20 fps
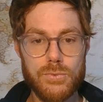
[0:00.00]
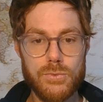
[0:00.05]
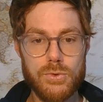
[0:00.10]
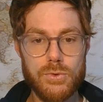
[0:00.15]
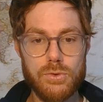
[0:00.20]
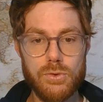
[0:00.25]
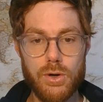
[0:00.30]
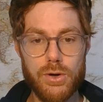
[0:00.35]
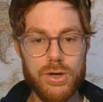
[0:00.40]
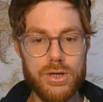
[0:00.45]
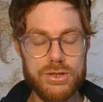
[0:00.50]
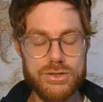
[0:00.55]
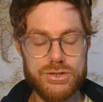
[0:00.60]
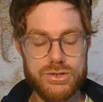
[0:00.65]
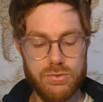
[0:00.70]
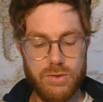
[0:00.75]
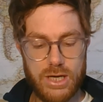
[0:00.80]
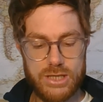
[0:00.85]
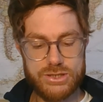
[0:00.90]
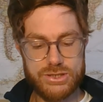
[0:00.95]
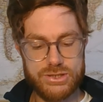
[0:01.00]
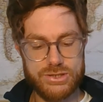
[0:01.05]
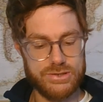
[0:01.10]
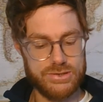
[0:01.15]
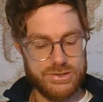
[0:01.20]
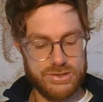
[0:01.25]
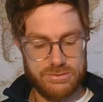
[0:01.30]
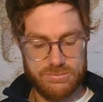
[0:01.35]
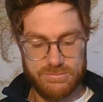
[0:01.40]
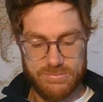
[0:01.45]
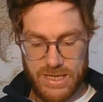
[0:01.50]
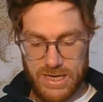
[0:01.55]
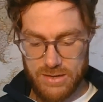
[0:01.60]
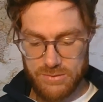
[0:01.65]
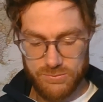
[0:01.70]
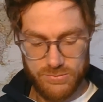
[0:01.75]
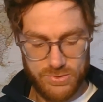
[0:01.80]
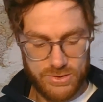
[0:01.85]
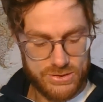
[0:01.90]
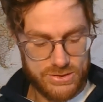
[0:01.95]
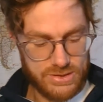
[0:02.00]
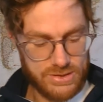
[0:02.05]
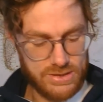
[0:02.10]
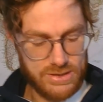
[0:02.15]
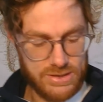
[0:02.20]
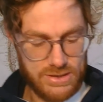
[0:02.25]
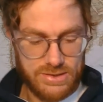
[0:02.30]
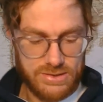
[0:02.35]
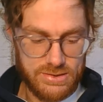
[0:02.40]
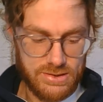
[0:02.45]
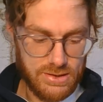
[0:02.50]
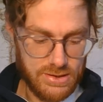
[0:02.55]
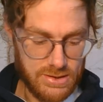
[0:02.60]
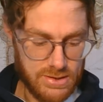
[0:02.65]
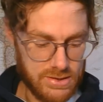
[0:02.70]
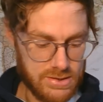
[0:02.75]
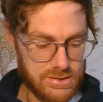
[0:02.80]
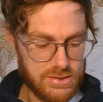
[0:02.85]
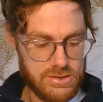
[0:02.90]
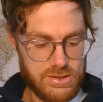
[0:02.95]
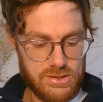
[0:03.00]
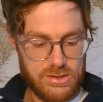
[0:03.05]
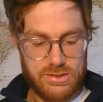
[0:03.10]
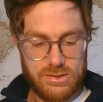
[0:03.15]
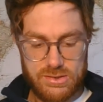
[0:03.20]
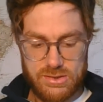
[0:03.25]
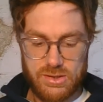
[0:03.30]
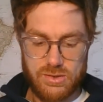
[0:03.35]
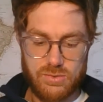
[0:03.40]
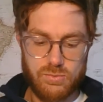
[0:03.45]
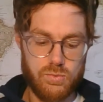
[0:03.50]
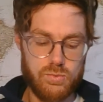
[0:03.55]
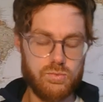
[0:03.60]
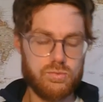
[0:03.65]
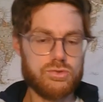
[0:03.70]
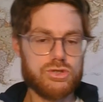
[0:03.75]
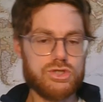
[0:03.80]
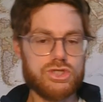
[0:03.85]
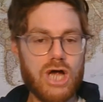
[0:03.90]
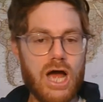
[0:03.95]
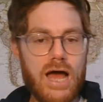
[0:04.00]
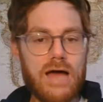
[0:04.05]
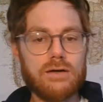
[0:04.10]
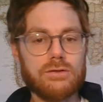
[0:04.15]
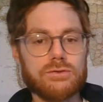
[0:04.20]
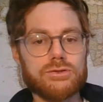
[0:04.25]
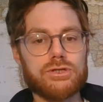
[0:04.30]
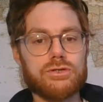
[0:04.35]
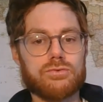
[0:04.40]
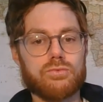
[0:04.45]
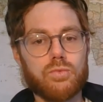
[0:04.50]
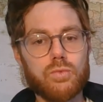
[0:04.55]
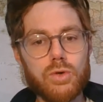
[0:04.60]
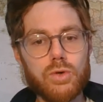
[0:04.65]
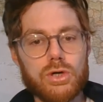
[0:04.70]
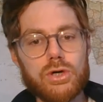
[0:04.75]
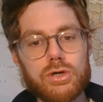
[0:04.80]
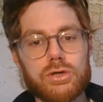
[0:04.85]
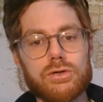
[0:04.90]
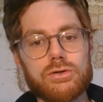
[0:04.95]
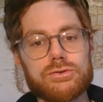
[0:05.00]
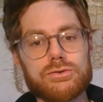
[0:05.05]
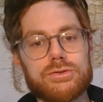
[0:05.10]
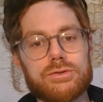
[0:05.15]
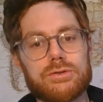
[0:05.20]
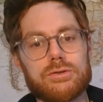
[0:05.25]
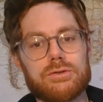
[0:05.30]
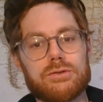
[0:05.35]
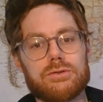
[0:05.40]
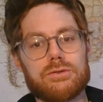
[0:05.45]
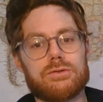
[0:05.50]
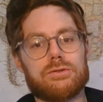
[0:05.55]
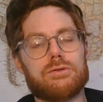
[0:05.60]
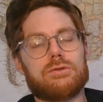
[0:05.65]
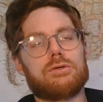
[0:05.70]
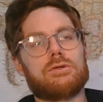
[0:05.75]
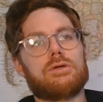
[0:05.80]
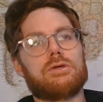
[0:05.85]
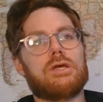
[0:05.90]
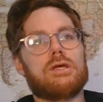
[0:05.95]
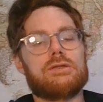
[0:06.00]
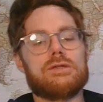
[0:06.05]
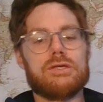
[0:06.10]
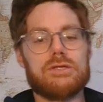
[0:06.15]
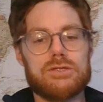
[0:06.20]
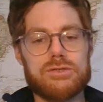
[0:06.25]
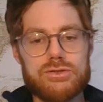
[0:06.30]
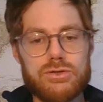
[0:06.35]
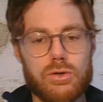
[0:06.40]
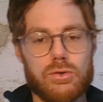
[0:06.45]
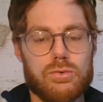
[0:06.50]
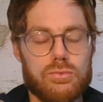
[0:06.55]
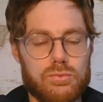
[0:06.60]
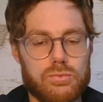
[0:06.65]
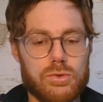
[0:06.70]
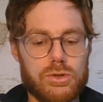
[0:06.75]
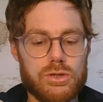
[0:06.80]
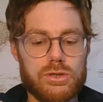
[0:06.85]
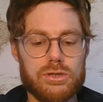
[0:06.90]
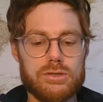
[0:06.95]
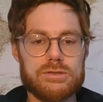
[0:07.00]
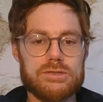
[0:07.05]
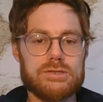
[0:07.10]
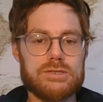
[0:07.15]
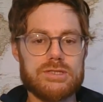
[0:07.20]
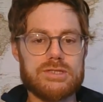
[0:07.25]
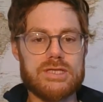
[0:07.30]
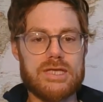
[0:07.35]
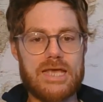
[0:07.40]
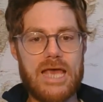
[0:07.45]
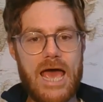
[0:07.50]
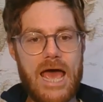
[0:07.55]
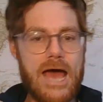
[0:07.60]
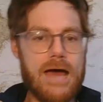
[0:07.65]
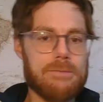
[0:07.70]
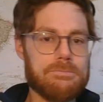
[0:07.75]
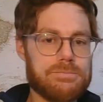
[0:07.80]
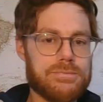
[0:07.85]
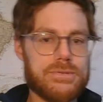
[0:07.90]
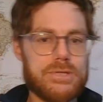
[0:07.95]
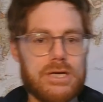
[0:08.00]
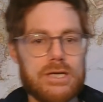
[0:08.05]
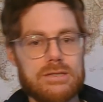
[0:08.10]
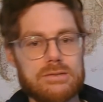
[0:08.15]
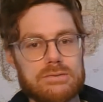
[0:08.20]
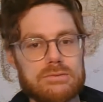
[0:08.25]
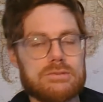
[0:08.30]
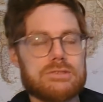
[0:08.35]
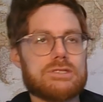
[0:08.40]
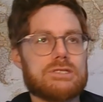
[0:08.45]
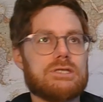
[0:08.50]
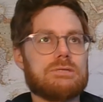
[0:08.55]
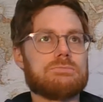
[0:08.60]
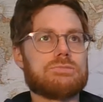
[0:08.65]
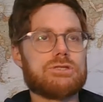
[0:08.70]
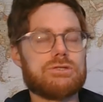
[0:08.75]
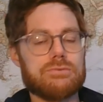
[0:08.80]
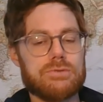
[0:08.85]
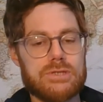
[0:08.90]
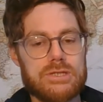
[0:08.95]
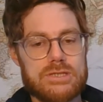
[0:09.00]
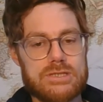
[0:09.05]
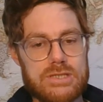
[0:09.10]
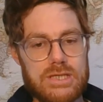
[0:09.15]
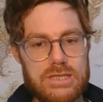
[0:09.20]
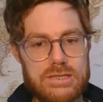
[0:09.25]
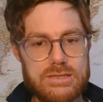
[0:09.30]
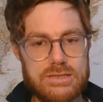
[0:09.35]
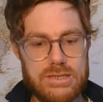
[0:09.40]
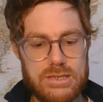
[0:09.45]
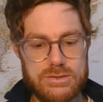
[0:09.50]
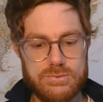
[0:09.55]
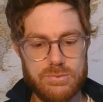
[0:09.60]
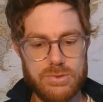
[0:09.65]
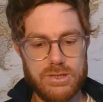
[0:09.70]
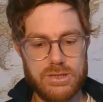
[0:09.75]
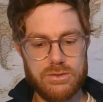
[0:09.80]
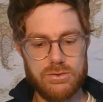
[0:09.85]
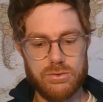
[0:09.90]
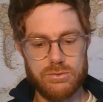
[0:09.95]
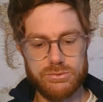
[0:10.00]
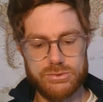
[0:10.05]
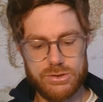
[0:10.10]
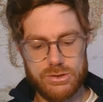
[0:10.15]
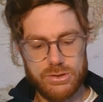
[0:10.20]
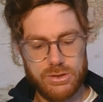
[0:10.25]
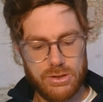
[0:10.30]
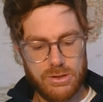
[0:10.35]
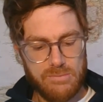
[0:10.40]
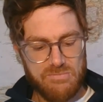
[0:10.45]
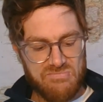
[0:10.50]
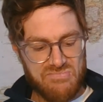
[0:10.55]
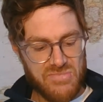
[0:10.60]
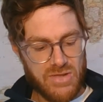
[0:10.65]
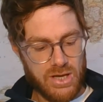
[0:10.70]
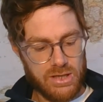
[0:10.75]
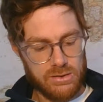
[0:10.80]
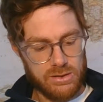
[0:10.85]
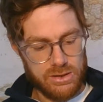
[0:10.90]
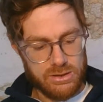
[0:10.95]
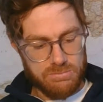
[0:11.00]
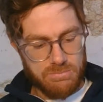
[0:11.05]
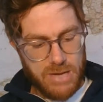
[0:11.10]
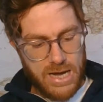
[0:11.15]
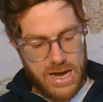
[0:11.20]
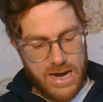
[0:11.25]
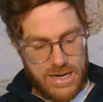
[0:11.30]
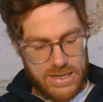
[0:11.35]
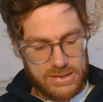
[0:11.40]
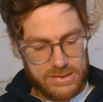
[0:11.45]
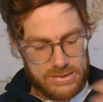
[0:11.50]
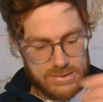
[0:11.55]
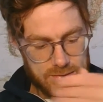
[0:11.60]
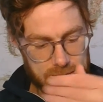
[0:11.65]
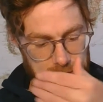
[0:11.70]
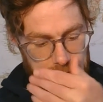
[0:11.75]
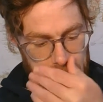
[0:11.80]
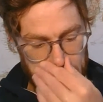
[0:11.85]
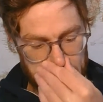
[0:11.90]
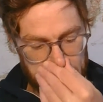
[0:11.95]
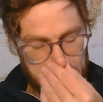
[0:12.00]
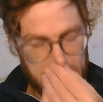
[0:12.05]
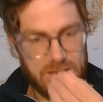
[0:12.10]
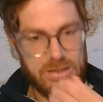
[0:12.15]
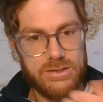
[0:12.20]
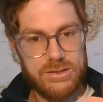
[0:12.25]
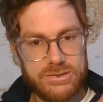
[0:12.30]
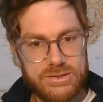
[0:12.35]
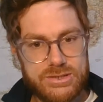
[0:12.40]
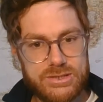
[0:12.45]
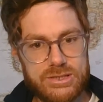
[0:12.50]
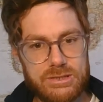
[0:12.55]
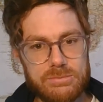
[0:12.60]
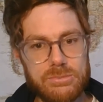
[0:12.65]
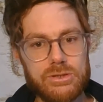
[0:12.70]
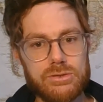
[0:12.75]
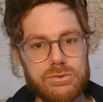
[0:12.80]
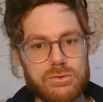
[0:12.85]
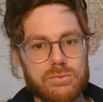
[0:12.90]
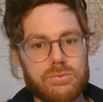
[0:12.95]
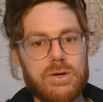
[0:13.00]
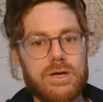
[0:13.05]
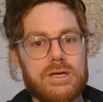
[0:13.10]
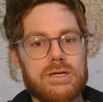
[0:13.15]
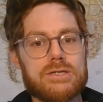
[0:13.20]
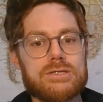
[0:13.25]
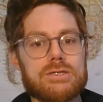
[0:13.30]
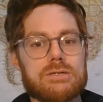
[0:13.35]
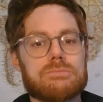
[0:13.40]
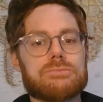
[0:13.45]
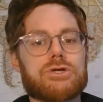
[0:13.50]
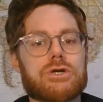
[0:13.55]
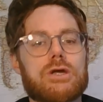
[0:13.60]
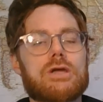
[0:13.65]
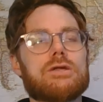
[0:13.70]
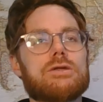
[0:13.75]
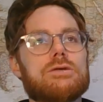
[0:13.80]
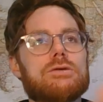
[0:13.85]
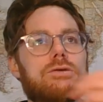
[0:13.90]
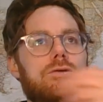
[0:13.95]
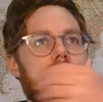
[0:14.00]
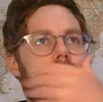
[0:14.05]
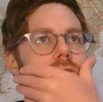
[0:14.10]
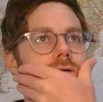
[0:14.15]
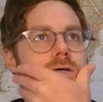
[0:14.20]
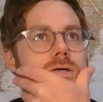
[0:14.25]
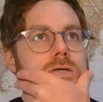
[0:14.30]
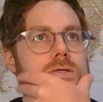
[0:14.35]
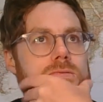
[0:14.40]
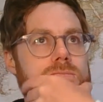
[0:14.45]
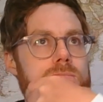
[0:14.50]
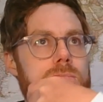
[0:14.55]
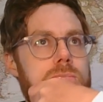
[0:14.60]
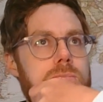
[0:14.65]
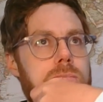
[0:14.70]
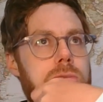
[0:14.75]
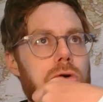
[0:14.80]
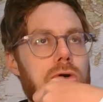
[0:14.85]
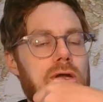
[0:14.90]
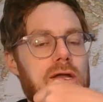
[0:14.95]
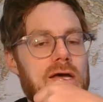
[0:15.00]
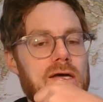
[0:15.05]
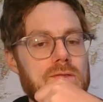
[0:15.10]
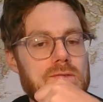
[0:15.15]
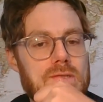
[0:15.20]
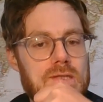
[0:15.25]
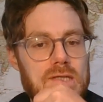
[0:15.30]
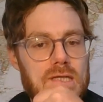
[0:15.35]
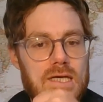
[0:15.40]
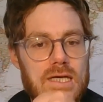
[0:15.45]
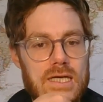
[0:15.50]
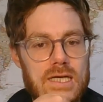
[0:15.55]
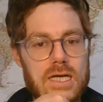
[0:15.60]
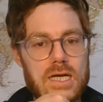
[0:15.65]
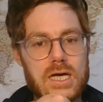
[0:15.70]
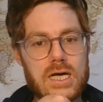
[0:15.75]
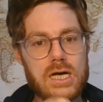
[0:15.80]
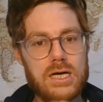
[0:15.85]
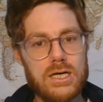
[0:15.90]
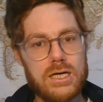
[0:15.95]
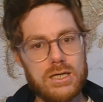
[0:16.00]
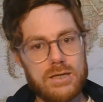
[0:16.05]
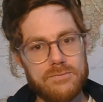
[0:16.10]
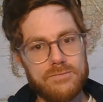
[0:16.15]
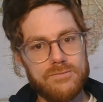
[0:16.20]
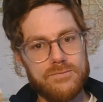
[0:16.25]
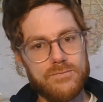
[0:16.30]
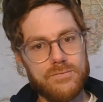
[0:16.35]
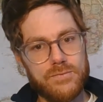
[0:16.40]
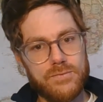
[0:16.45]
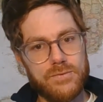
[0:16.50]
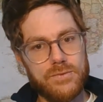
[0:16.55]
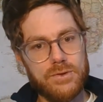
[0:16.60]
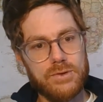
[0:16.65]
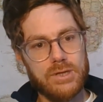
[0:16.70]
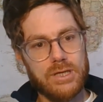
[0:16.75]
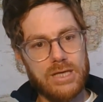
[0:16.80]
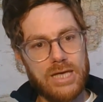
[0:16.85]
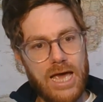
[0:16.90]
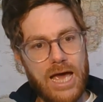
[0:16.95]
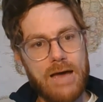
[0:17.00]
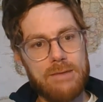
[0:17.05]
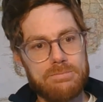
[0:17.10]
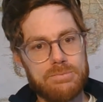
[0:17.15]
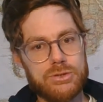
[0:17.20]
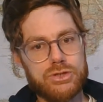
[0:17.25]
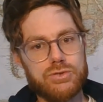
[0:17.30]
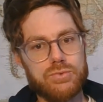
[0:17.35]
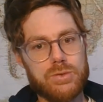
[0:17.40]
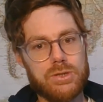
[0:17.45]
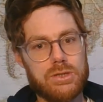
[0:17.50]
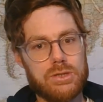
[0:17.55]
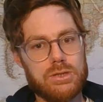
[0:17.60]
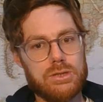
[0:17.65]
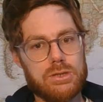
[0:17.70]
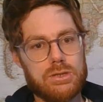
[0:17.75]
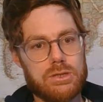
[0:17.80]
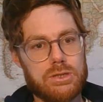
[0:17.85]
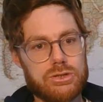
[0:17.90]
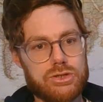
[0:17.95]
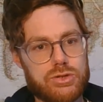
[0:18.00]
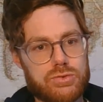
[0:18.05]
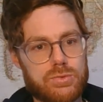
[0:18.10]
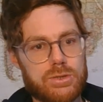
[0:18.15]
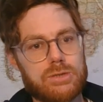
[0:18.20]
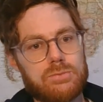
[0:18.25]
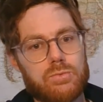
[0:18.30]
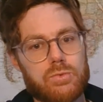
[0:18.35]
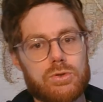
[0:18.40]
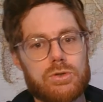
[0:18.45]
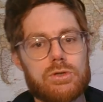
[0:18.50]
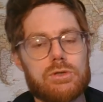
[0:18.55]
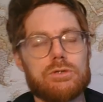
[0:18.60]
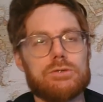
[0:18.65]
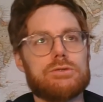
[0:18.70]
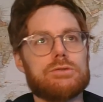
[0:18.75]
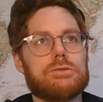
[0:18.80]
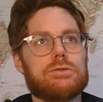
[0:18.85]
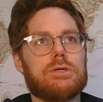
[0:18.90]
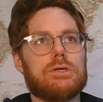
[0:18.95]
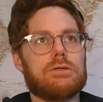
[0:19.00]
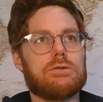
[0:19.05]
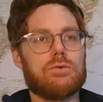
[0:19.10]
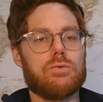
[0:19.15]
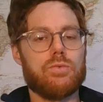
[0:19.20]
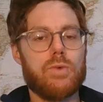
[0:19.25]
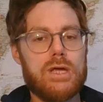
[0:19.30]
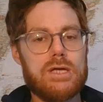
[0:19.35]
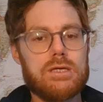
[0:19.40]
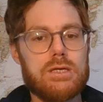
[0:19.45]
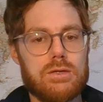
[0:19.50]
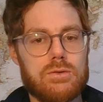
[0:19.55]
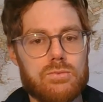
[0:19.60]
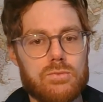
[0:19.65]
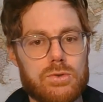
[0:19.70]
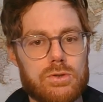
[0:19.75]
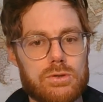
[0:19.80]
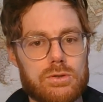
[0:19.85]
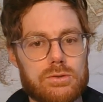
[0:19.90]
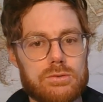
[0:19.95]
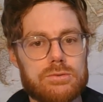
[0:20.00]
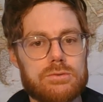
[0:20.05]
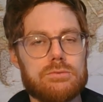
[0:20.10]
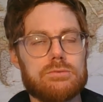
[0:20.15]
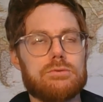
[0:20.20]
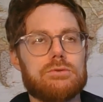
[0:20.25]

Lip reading: Glorious questions about, once again, the childhood world and the adult world, and this gap that seems to exist as we get older and look back in a similar way as I'm trying to point out today, of the gap between the dream world and the waking world.